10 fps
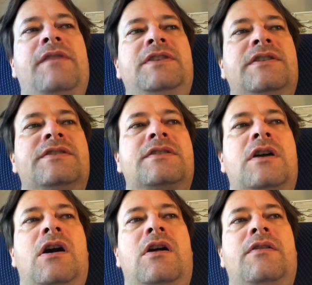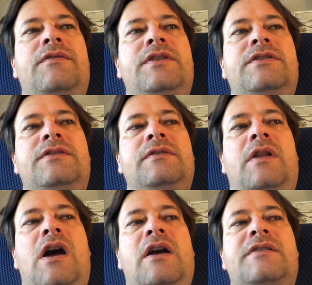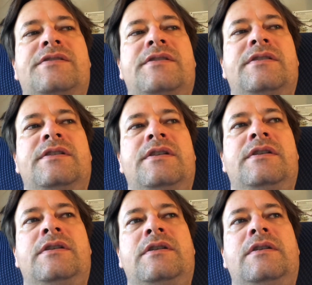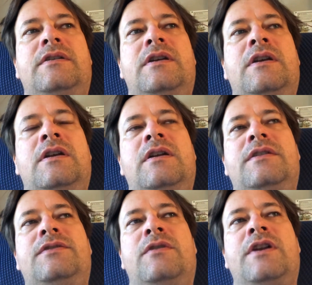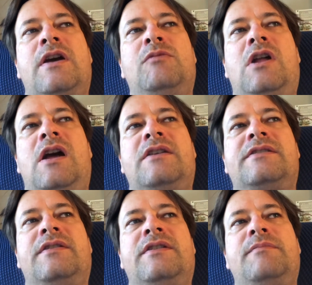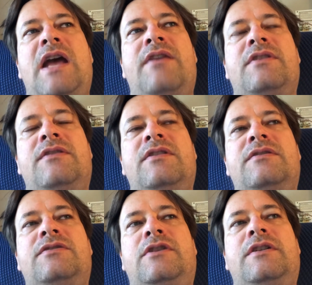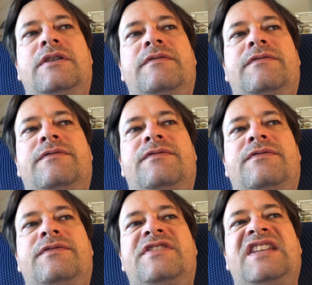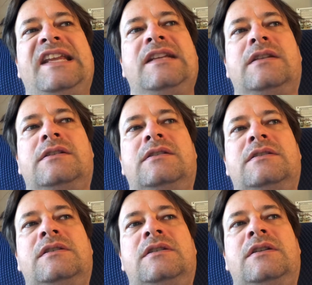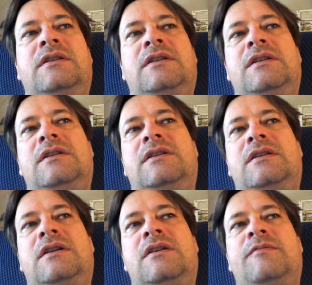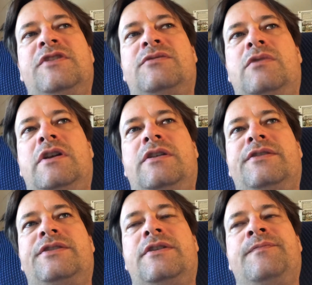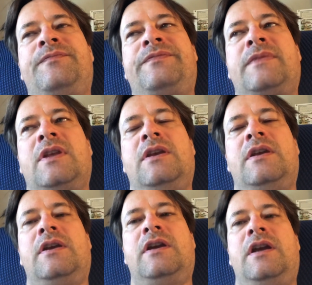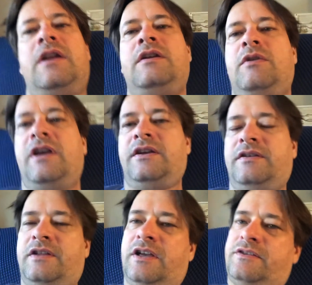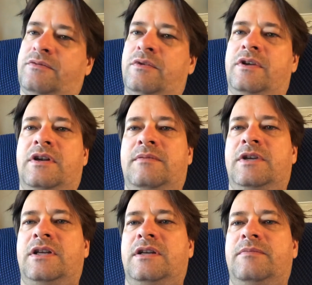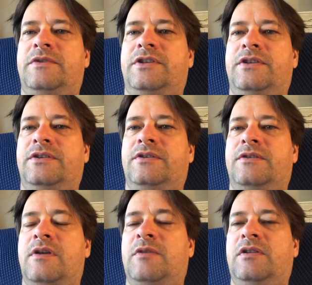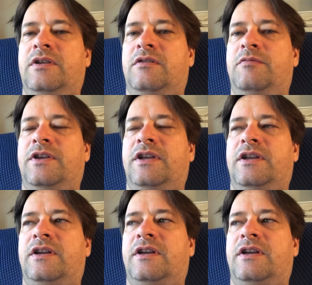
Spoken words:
install the two locks. Doorknob locks and the bath and the toilet seat as well. So anyway, that's what I'm up to. I'm a little bit